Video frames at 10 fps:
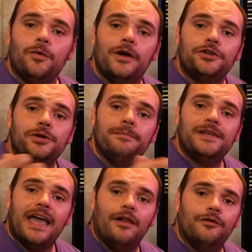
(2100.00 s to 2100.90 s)
go on a trip
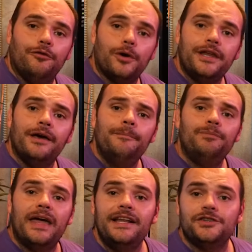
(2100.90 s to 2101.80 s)
to California,
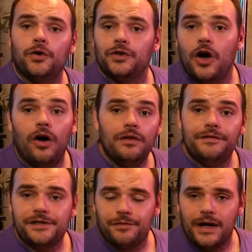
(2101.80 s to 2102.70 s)
and he told all
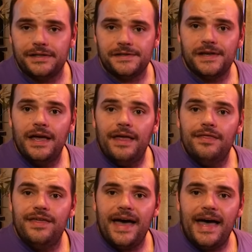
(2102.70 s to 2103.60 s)
of his friends
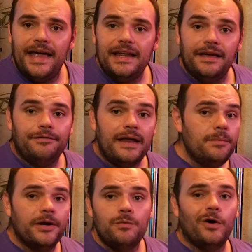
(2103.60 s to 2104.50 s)
that if
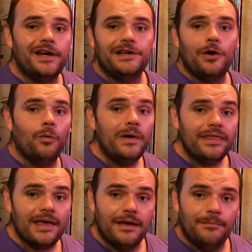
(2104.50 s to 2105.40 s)
anybody wanted to go
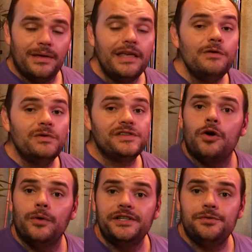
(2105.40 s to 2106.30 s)
with him, he was
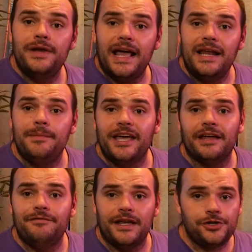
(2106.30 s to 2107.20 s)
going to an anime
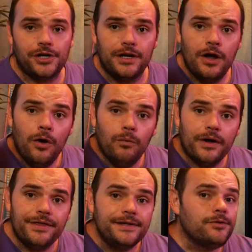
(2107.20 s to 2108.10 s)
convention
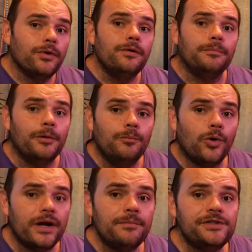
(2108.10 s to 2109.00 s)
where this group,
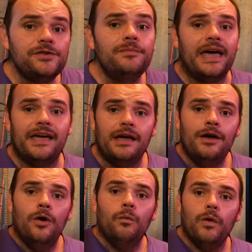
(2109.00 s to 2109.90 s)
Morning Musume,
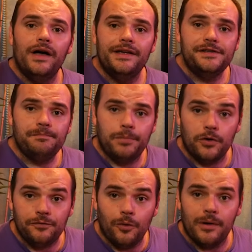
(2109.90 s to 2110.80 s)
was
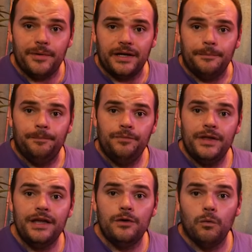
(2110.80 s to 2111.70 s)
performing
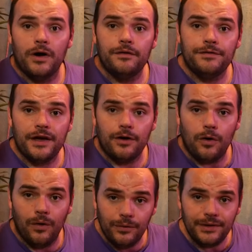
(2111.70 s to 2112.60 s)
in one of
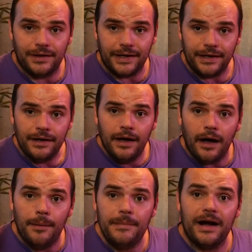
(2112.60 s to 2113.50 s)
their only
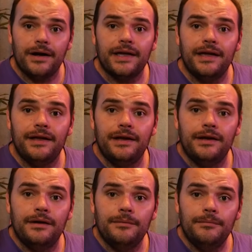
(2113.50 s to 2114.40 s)
American